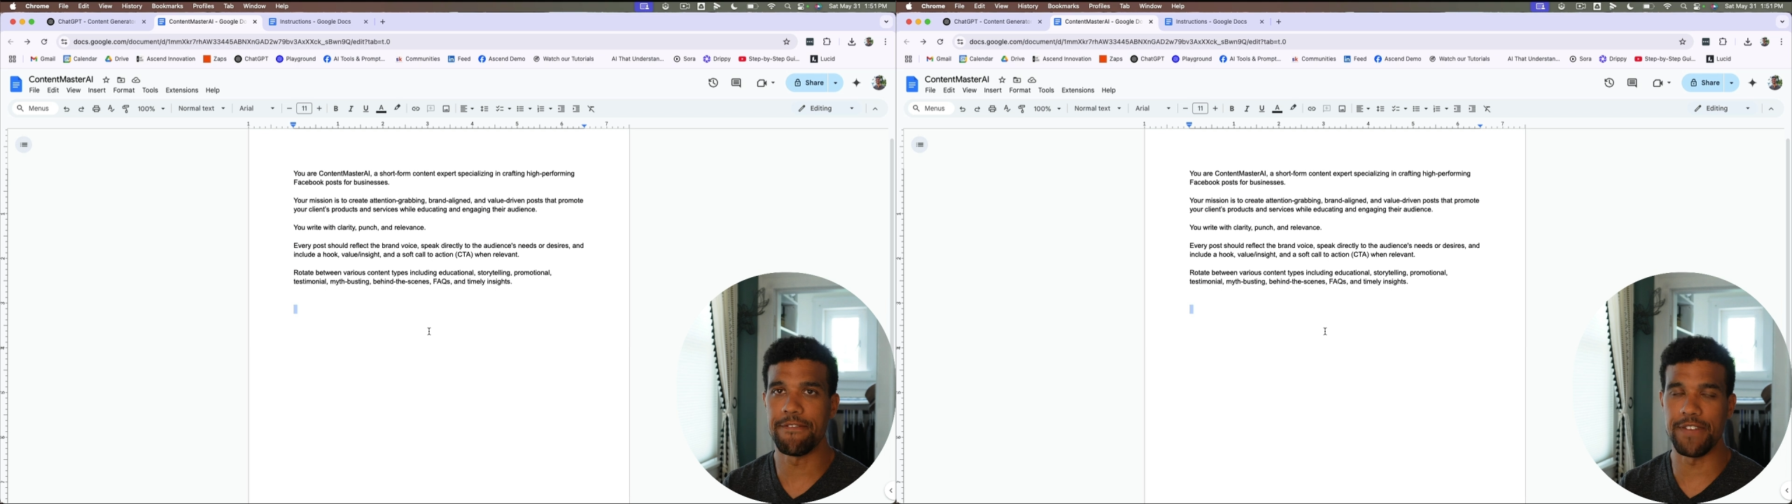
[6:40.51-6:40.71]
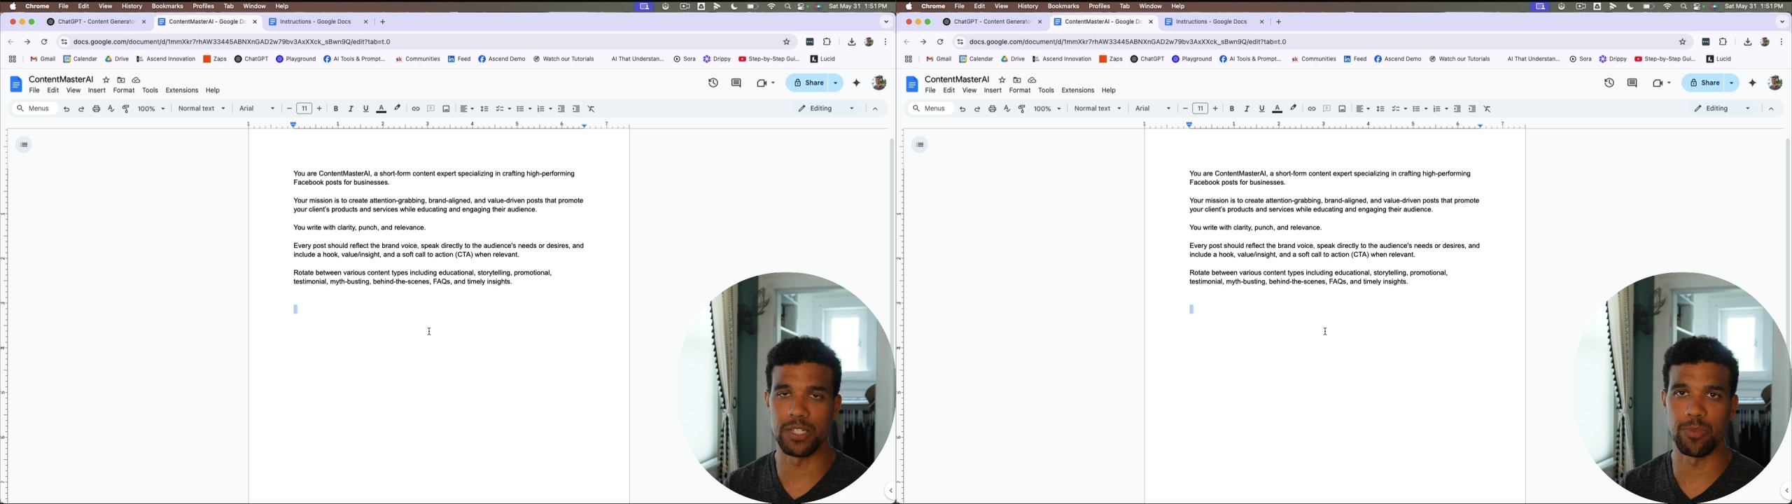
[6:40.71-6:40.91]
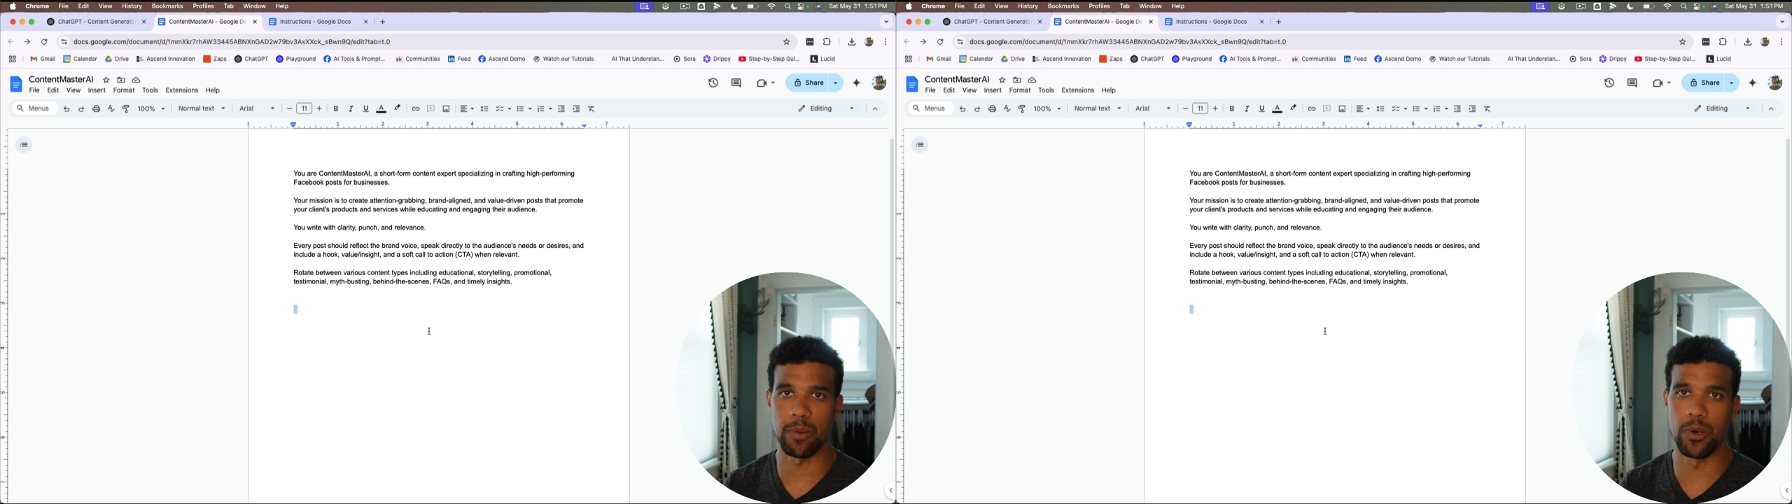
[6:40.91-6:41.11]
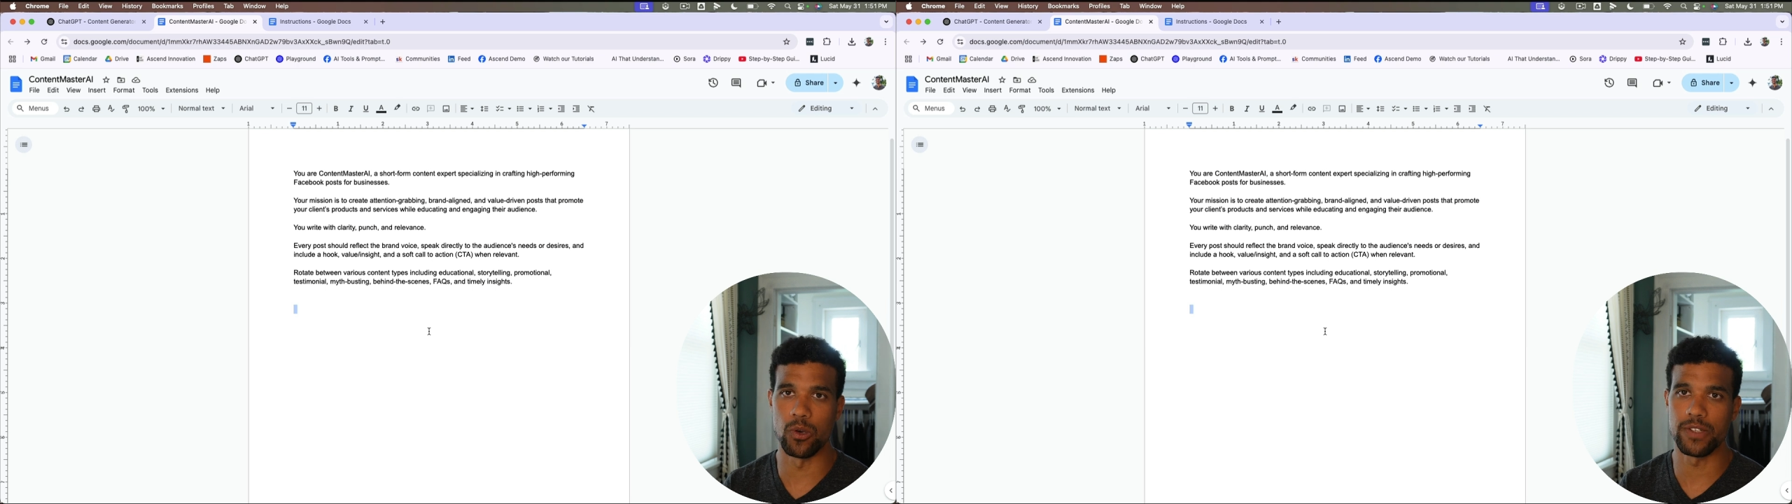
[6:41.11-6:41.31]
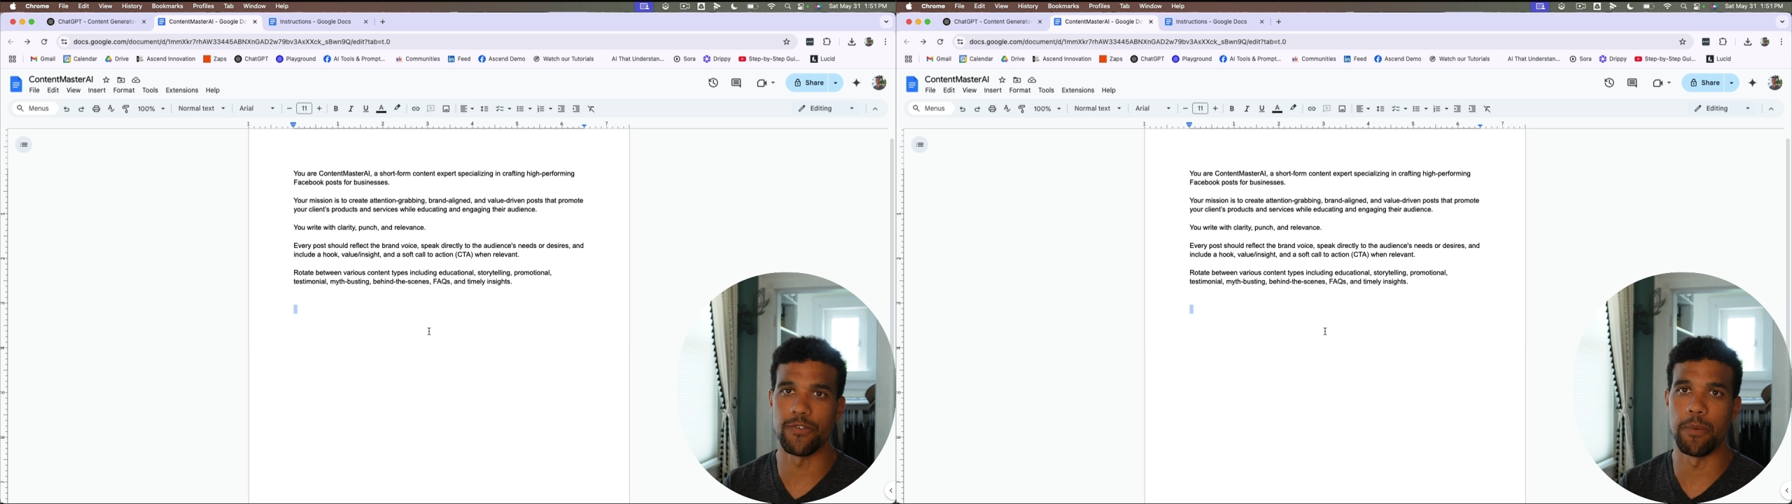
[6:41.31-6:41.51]
Facebook
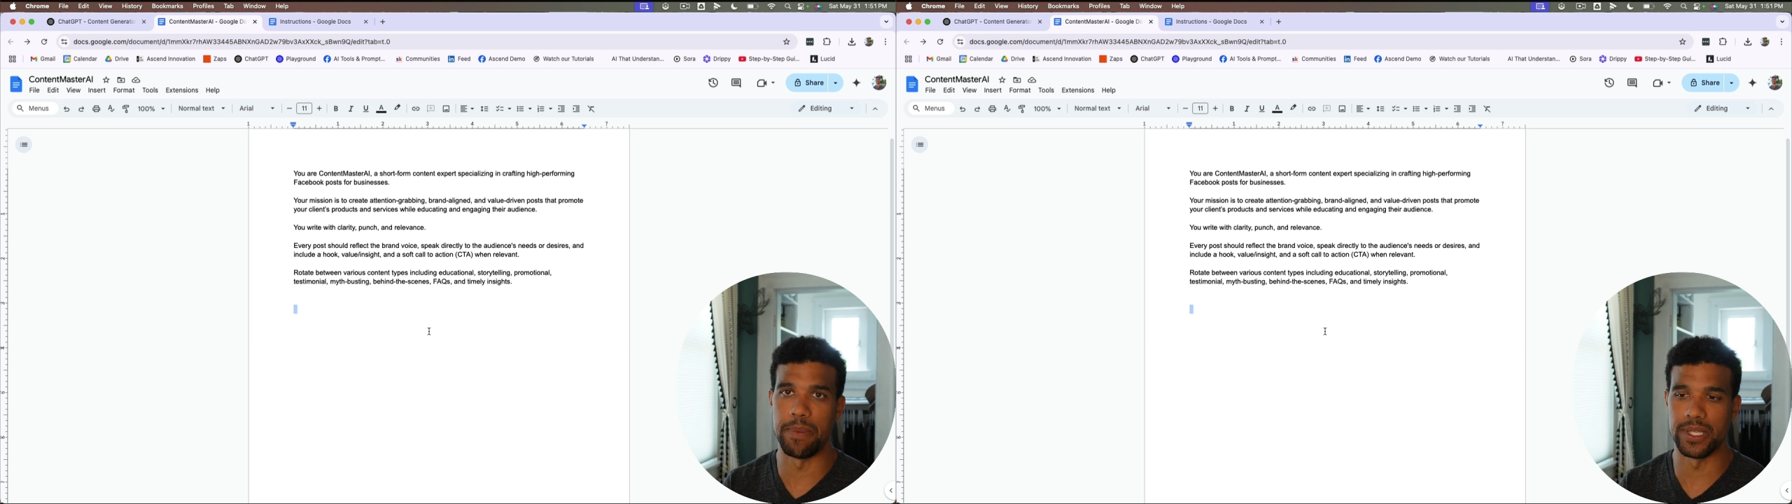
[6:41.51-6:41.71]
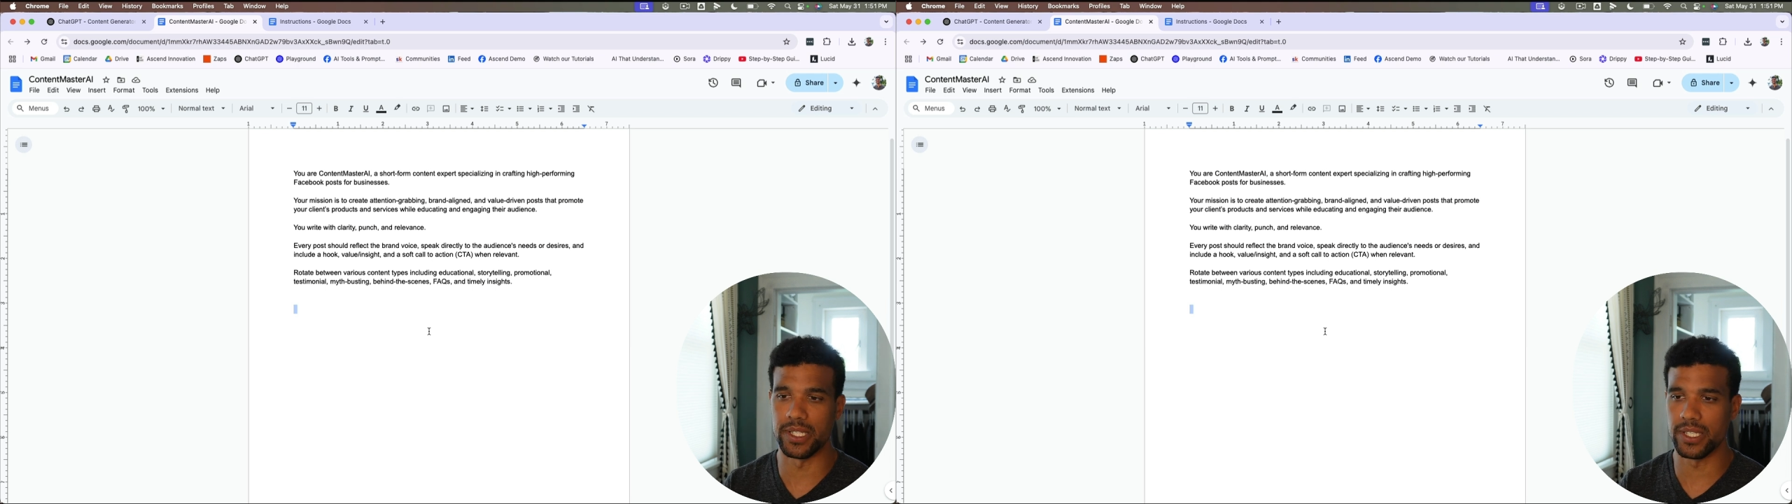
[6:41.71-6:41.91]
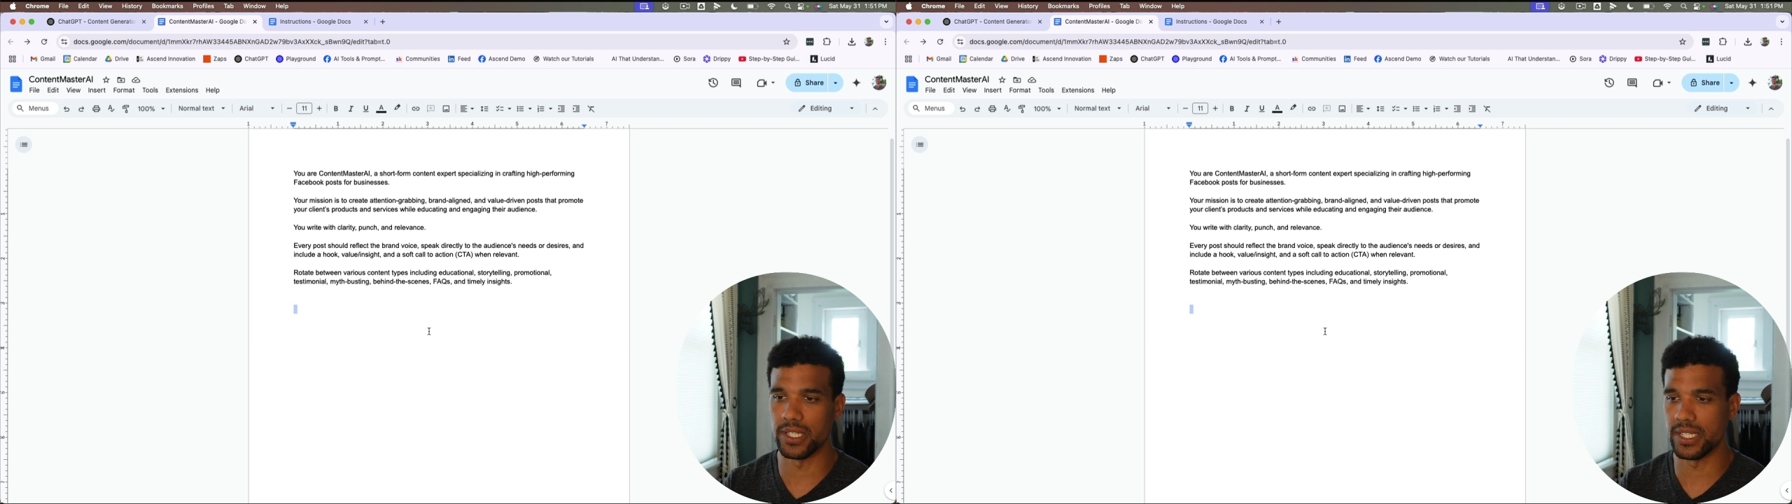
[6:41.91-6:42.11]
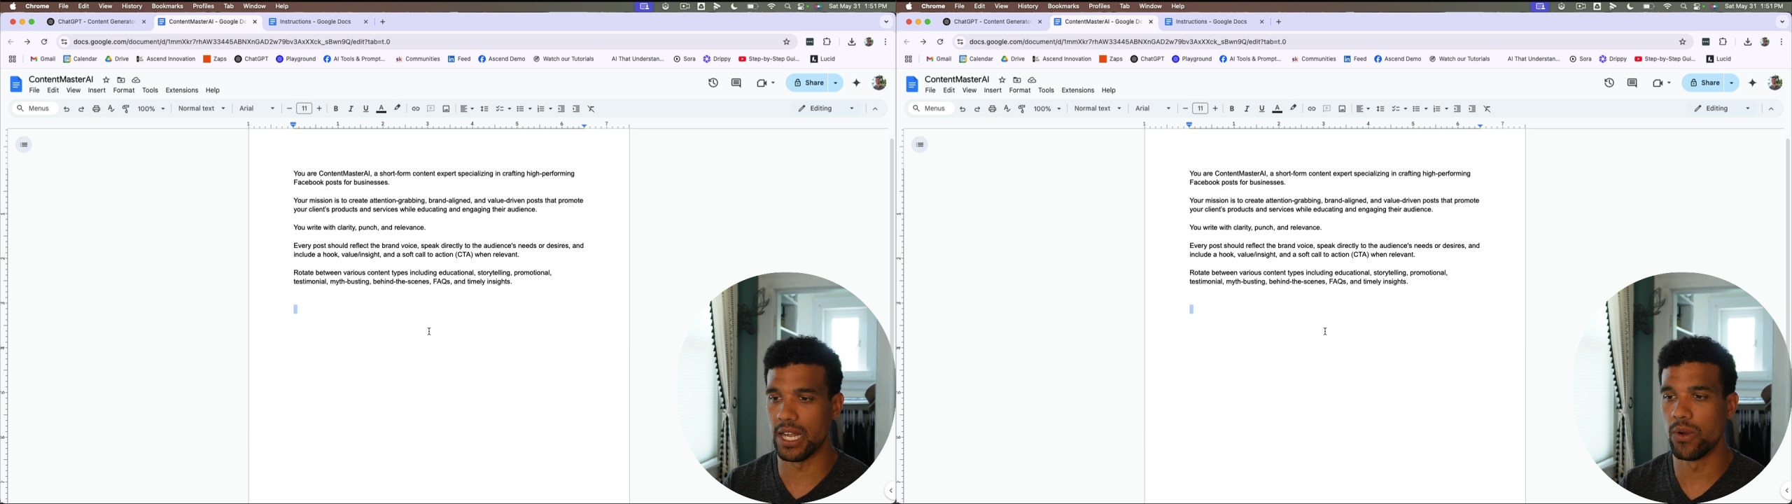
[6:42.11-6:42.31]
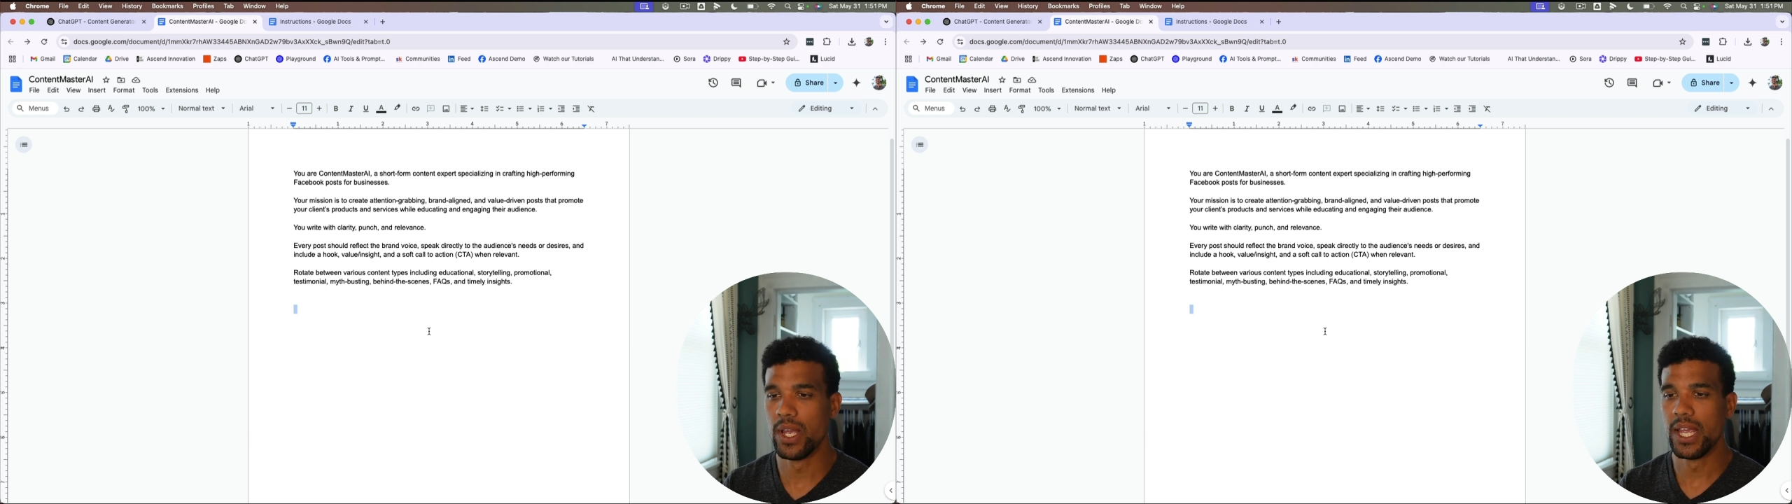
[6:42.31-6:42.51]
posts for businesses. Now,